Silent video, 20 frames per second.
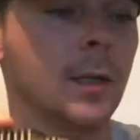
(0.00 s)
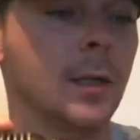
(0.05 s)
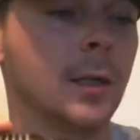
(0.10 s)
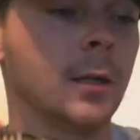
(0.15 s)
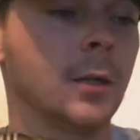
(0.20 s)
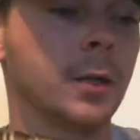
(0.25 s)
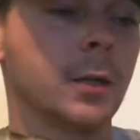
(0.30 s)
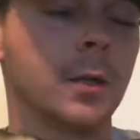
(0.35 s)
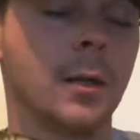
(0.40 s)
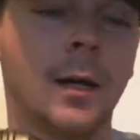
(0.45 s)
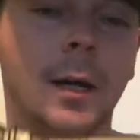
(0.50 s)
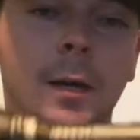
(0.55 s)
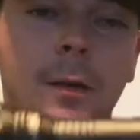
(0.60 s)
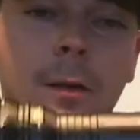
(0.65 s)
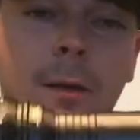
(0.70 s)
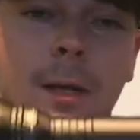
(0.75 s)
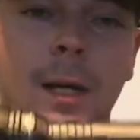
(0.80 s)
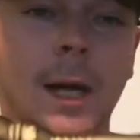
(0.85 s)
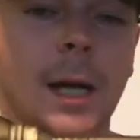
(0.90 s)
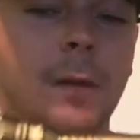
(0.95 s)
good light.
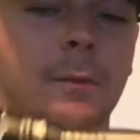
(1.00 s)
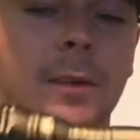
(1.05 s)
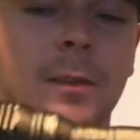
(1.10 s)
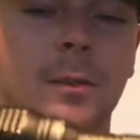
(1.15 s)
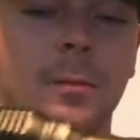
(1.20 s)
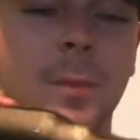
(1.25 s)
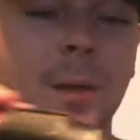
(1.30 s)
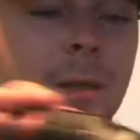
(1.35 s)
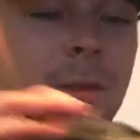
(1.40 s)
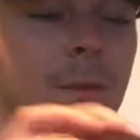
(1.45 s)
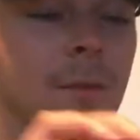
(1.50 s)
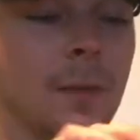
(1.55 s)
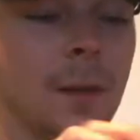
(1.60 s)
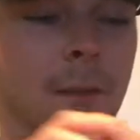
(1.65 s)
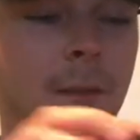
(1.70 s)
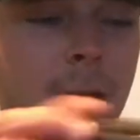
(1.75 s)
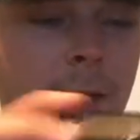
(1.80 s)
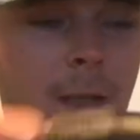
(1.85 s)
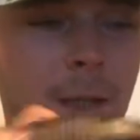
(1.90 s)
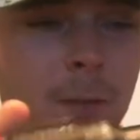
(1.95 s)
They're kind of expensive. I
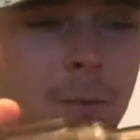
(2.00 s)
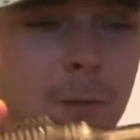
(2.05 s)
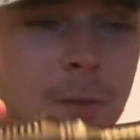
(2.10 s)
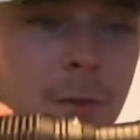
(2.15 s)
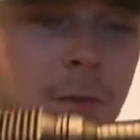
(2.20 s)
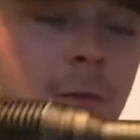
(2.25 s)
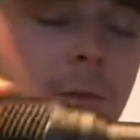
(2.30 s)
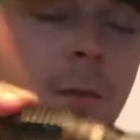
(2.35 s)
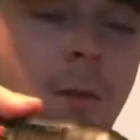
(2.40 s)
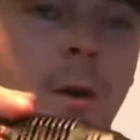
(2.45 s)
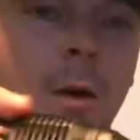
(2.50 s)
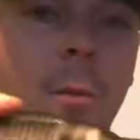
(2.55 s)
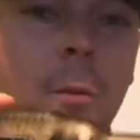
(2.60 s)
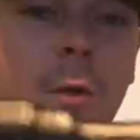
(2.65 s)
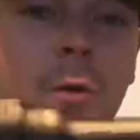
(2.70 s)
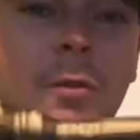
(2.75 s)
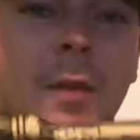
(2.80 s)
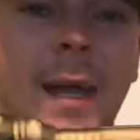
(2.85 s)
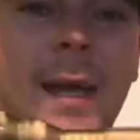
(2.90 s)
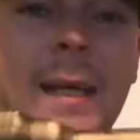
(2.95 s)
think it was
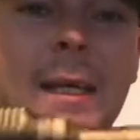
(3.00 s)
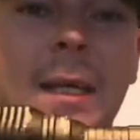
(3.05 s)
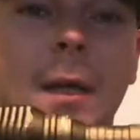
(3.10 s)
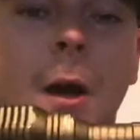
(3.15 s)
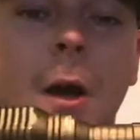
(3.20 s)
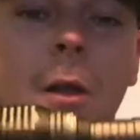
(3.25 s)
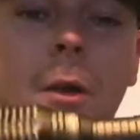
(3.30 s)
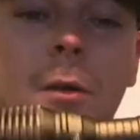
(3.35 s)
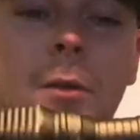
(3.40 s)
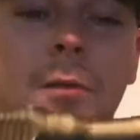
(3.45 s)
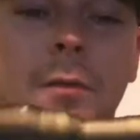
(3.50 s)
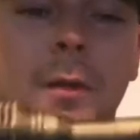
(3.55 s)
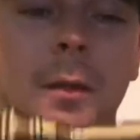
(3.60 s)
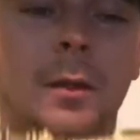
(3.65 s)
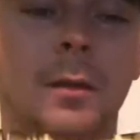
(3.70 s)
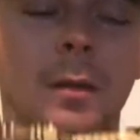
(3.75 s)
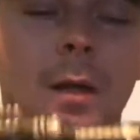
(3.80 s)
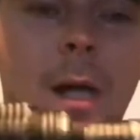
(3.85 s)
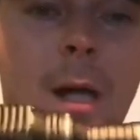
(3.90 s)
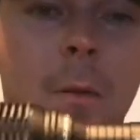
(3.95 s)
almost $80 for
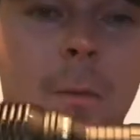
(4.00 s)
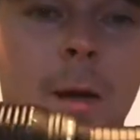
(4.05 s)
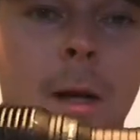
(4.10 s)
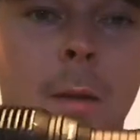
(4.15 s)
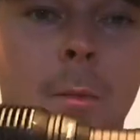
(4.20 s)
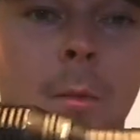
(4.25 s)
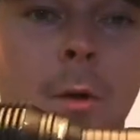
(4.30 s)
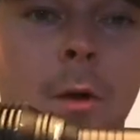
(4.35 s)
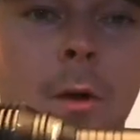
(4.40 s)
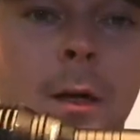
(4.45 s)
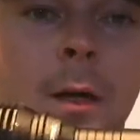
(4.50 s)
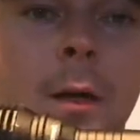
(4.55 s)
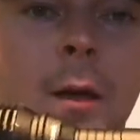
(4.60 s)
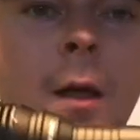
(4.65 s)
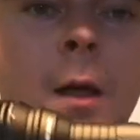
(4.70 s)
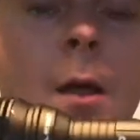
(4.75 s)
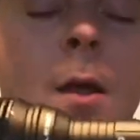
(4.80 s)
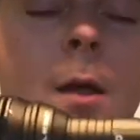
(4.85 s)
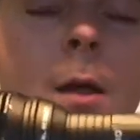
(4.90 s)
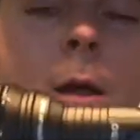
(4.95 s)
this light when I bought it.
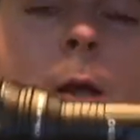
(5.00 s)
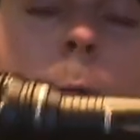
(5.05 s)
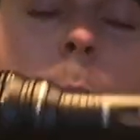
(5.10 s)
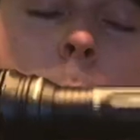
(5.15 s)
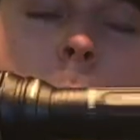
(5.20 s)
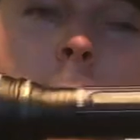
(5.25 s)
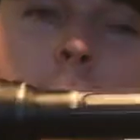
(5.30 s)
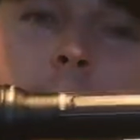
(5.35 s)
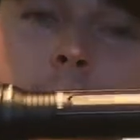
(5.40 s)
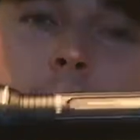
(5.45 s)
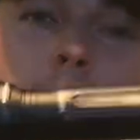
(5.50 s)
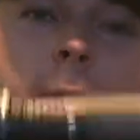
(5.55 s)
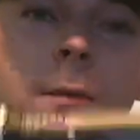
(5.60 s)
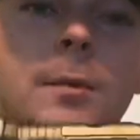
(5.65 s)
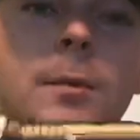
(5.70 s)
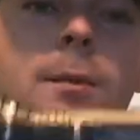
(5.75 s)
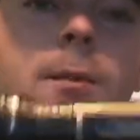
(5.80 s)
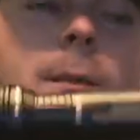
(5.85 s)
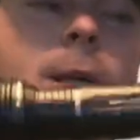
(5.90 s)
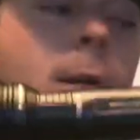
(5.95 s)
But this
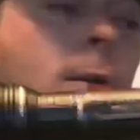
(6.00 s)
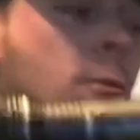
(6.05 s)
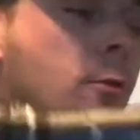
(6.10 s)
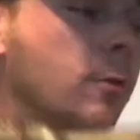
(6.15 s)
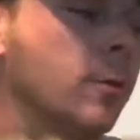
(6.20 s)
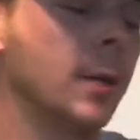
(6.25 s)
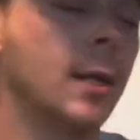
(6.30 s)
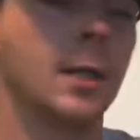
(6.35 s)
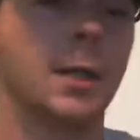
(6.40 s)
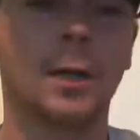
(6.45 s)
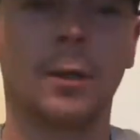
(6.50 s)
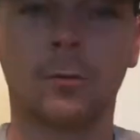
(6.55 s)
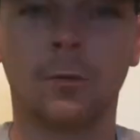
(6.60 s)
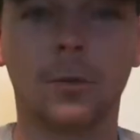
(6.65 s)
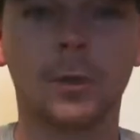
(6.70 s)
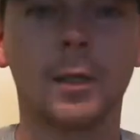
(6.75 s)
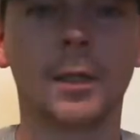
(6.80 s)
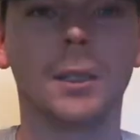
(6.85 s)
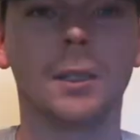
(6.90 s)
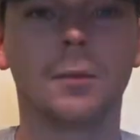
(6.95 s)
is a really,
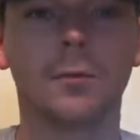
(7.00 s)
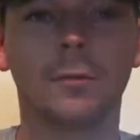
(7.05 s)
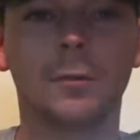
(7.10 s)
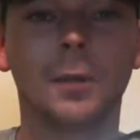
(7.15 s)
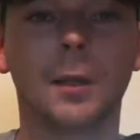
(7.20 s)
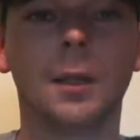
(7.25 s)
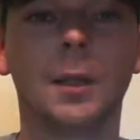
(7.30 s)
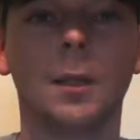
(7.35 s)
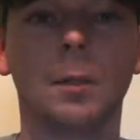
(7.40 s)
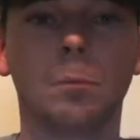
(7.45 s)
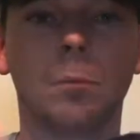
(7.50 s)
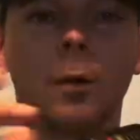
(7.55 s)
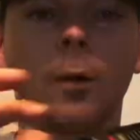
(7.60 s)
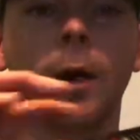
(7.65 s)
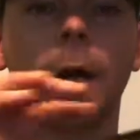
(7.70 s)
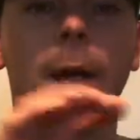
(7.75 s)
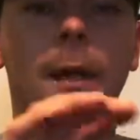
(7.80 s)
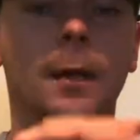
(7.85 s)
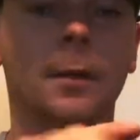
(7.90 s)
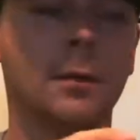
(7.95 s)
really, really
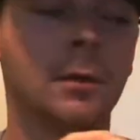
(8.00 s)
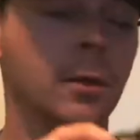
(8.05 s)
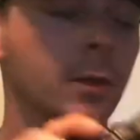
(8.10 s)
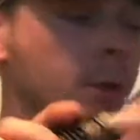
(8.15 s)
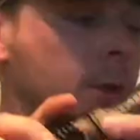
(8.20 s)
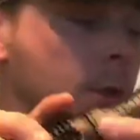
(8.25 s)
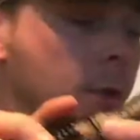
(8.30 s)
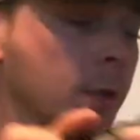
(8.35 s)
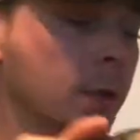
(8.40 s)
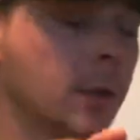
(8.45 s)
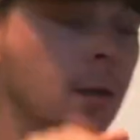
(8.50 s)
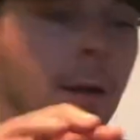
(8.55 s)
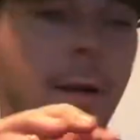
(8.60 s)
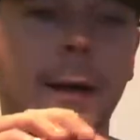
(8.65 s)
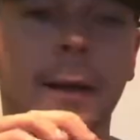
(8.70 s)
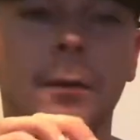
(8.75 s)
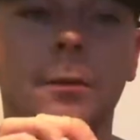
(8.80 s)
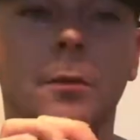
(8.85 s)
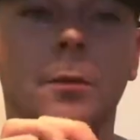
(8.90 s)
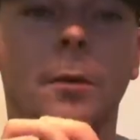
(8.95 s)
bright, good
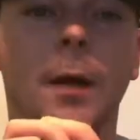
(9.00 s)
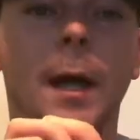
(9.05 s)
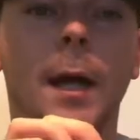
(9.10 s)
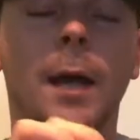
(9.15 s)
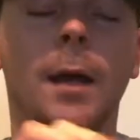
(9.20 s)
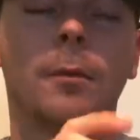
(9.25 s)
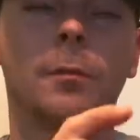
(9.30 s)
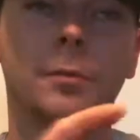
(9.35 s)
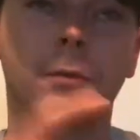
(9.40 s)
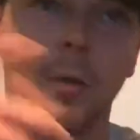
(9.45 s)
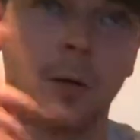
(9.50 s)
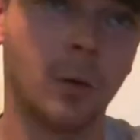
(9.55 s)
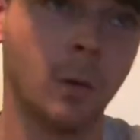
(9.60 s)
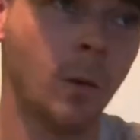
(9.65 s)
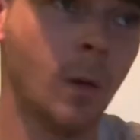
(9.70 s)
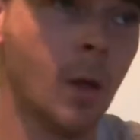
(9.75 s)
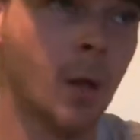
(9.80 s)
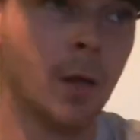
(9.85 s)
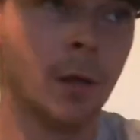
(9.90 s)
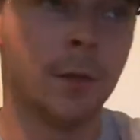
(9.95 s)
light to have. So
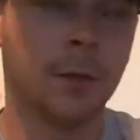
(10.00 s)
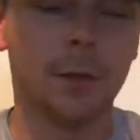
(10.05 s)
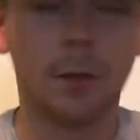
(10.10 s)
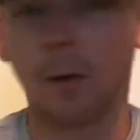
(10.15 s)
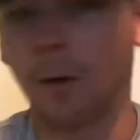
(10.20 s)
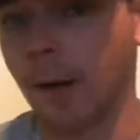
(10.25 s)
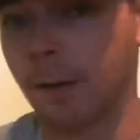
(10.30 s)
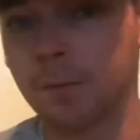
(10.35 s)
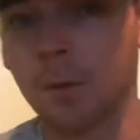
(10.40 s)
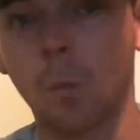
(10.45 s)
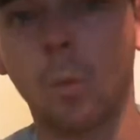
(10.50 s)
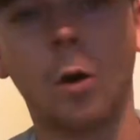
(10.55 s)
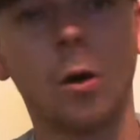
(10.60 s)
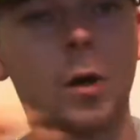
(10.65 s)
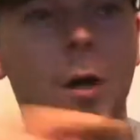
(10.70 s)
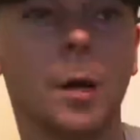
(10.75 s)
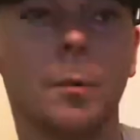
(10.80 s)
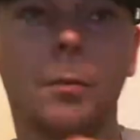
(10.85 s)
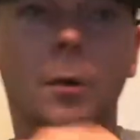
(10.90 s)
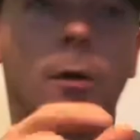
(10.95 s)
you don't have to
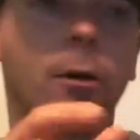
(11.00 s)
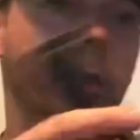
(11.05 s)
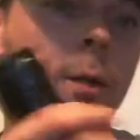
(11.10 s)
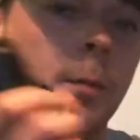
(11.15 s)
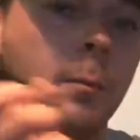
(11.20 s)
walk up to all your